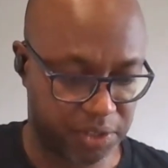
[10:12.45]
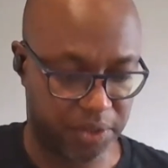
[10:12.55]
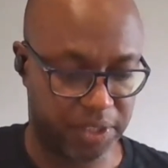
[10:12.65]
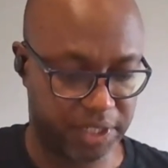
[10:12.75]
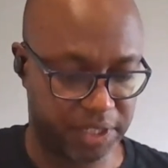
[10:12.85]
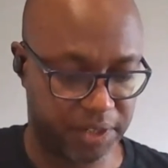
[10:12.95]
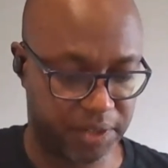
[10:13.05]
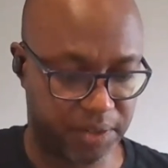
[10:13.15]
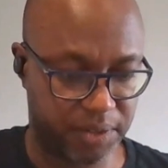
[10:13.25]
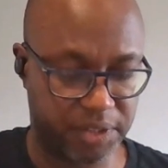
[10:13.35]
dollar
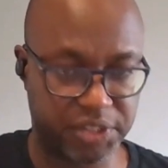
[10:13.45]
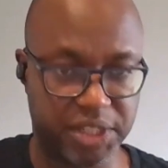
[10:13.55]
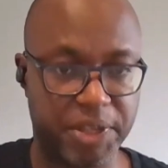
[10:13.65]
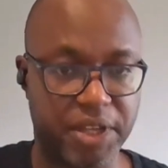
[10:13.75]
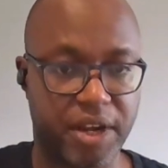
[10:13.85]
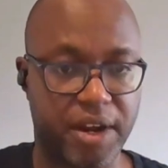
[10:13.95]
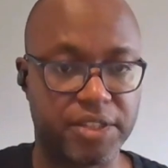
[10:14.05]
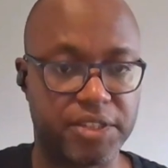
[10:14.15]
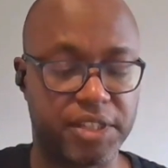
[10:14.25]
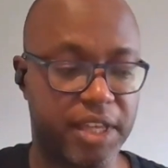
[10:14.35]
or some other
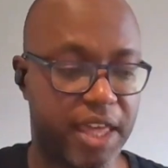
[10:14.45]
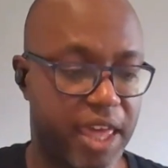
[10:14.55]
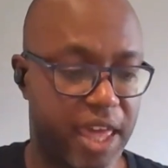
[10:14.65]
currency